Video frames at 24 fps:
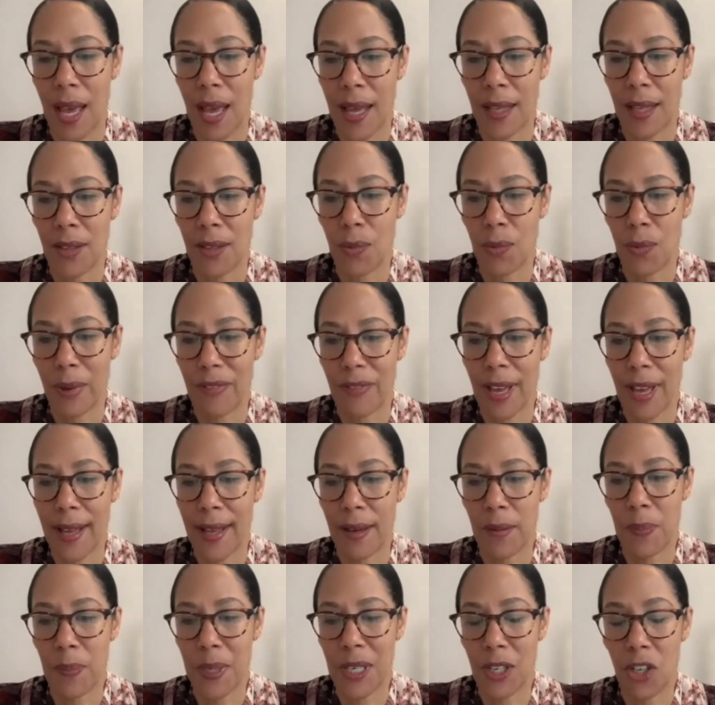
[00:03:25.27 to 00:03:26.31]
And we've
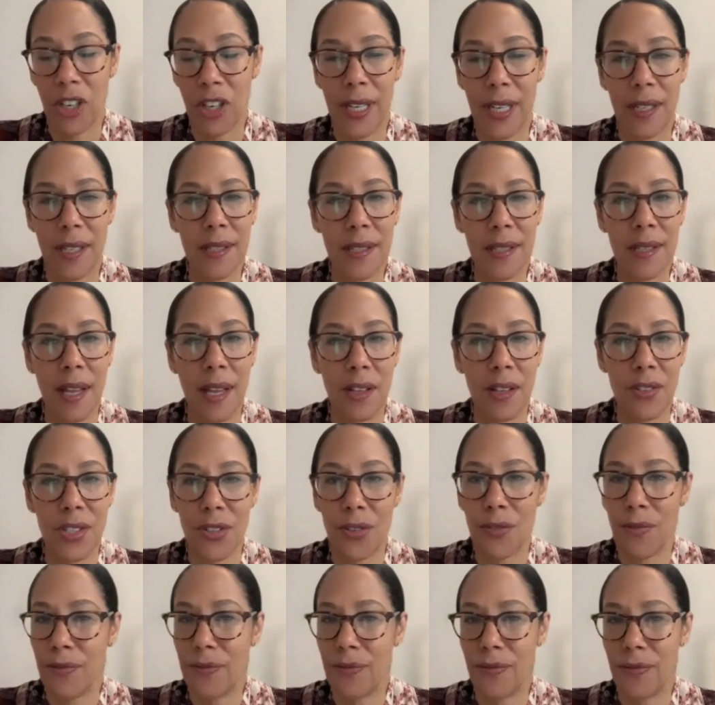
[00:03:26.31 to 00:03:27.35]
had periods, as
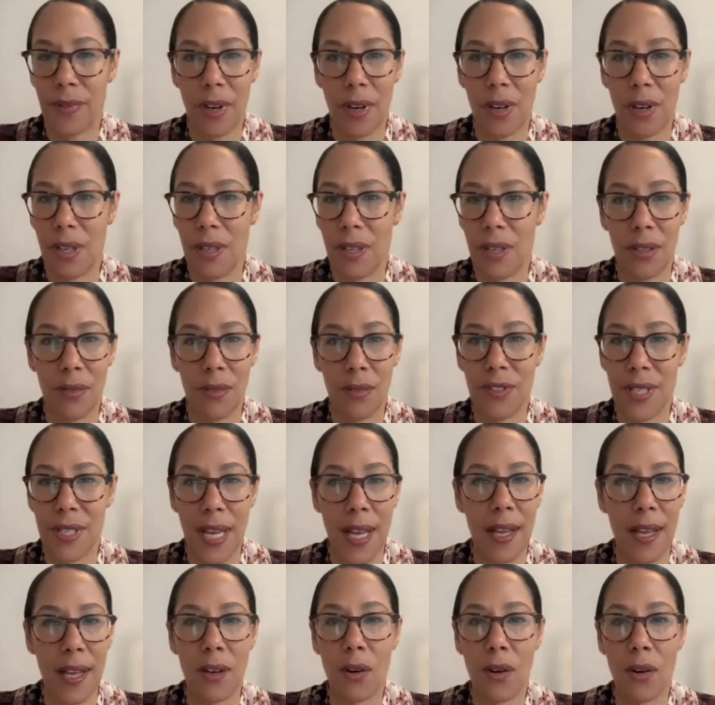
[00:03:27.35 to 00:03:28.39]
you've
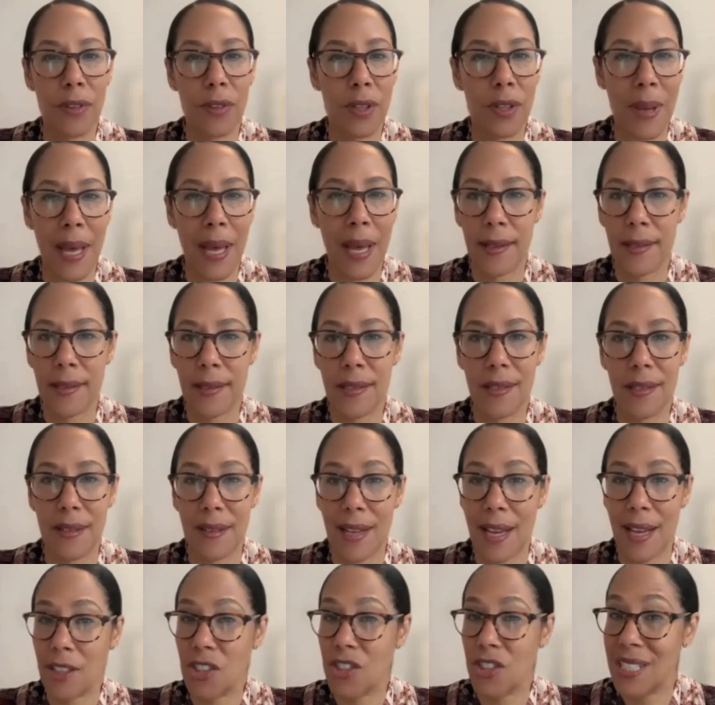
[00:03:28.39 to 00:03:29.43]
said, over the past
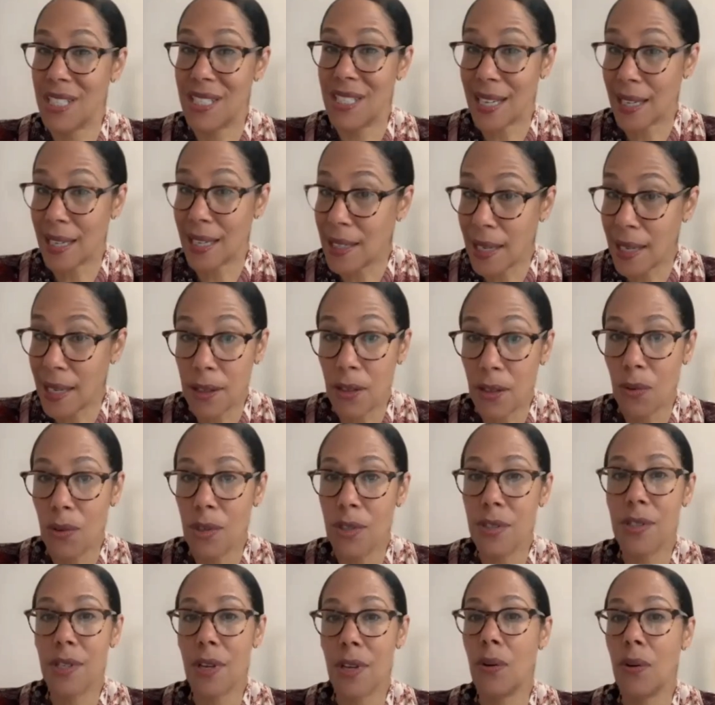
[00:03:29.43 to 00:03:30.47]
actually decade or
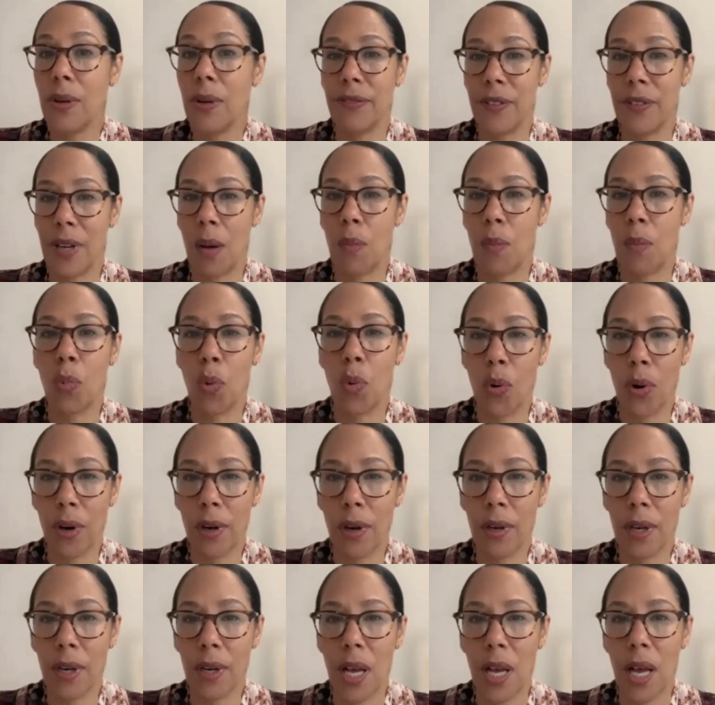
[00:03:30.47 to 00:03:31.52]
so, if not
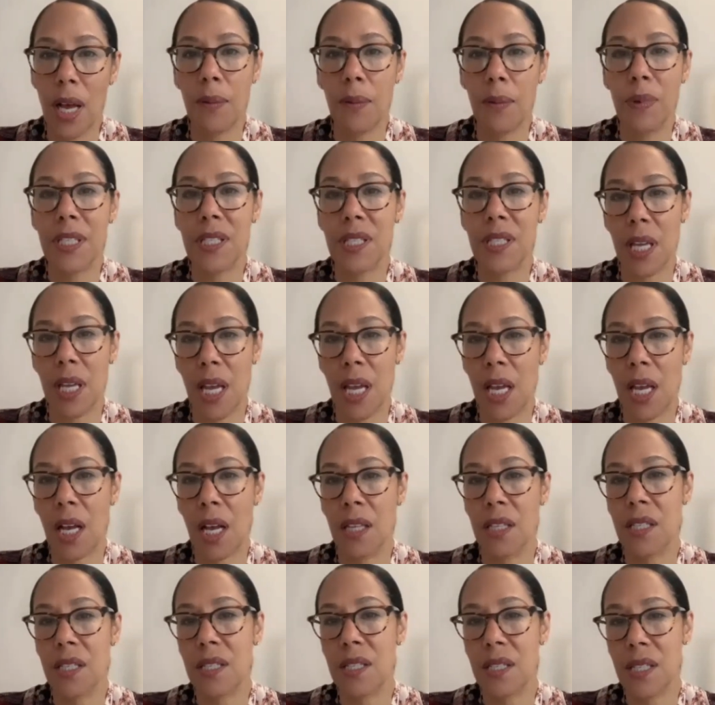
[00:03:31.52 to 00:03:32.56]
more, I would say
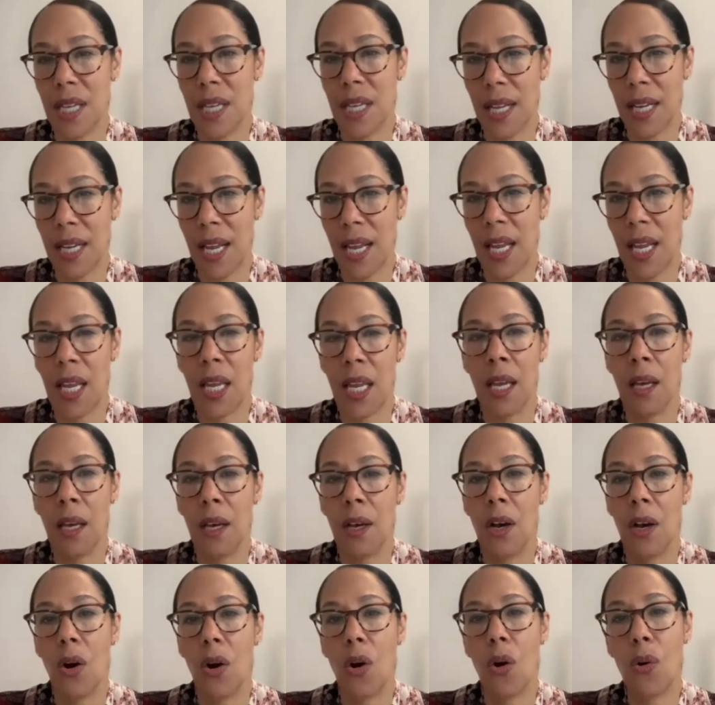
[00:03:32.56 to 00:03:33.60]
a steady
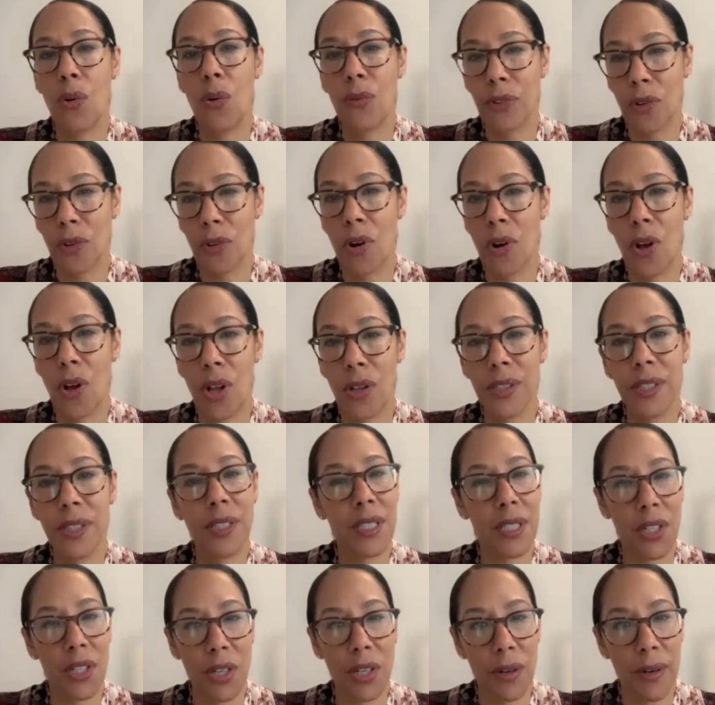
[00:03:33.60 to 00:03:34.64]
overall
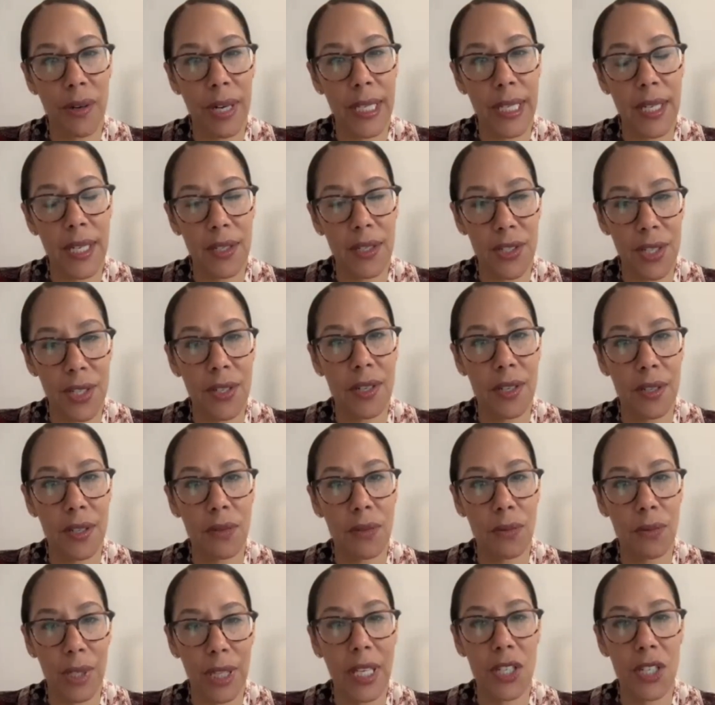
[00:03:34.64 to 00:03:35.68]
deterioration in
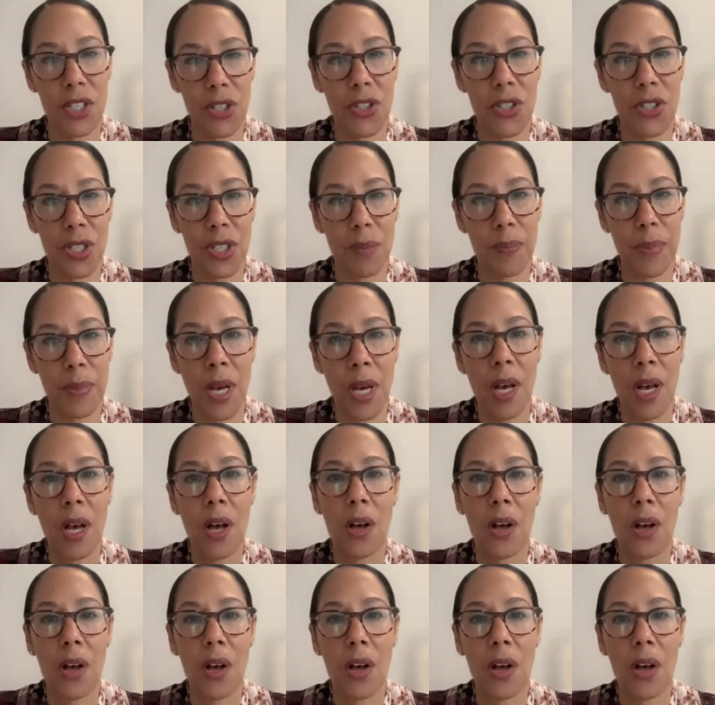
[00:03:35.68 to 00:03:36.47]
the relationship,